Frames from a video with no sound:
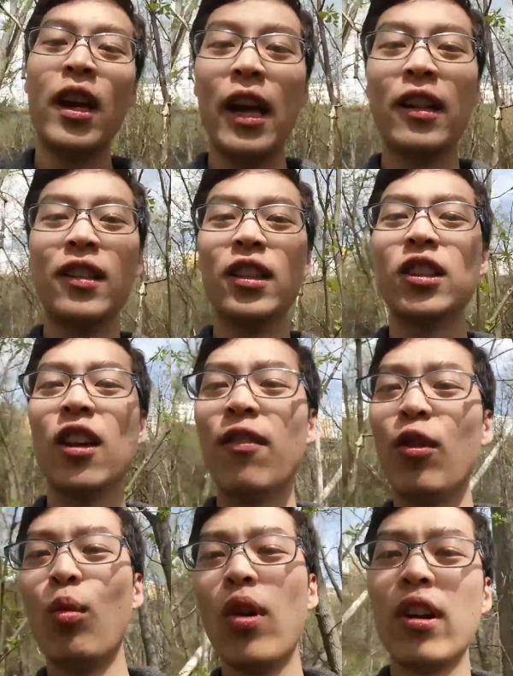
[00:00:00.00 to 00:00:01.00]
And to
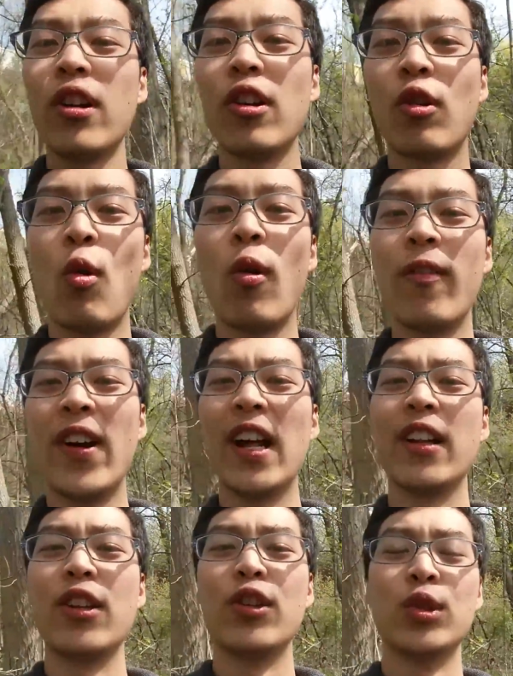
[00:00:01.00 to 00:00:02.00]
discover what are your core
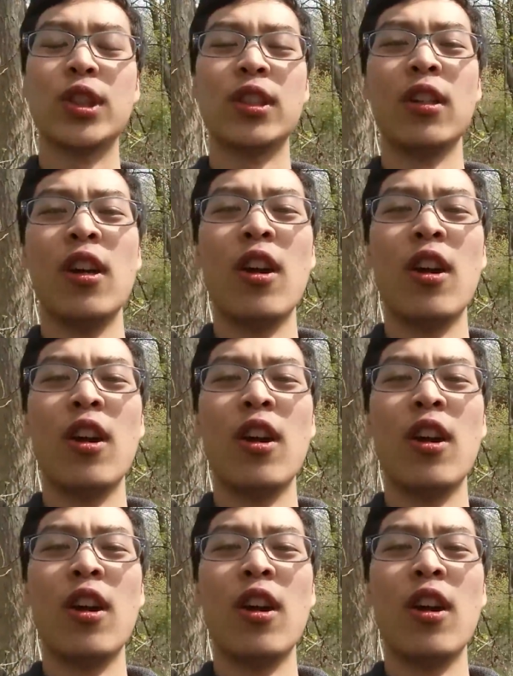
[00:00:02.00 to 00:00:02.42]
values,